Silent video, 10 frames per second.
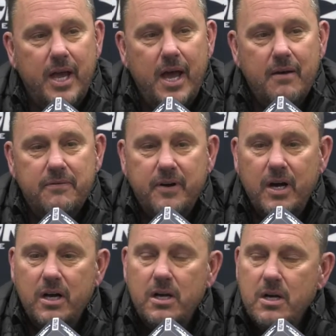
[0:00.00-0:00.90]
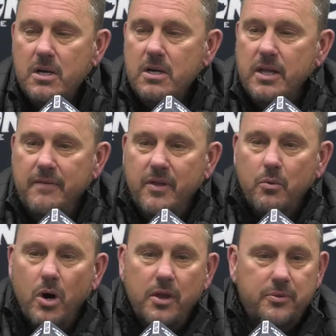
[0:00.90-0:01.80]
They have
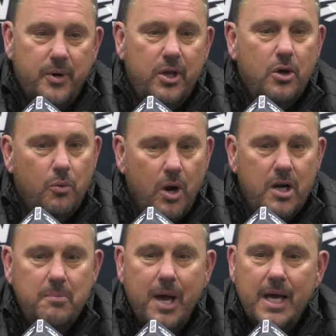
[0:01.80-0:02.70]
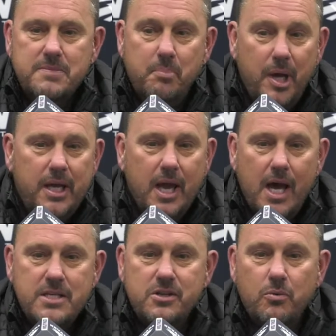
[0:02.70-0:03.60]
they're running 3 good running backs, big
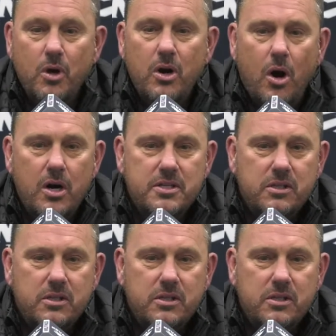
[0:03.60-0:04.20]
guys that run hard.